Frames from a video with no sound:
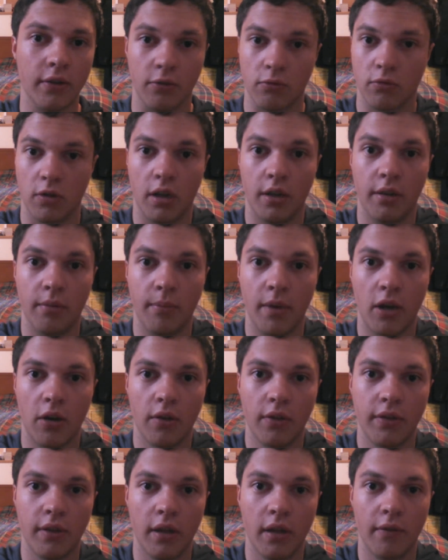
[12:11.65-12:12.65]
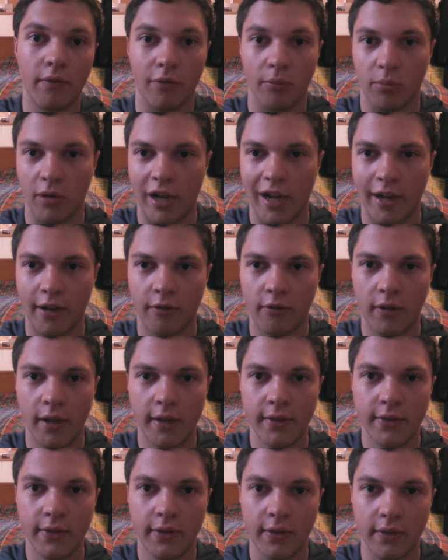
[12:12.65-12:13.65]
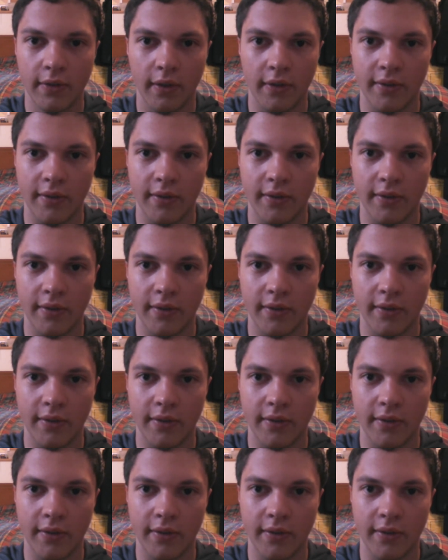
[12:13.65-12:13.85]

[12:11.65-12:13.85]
to run the marathon for bragging rights,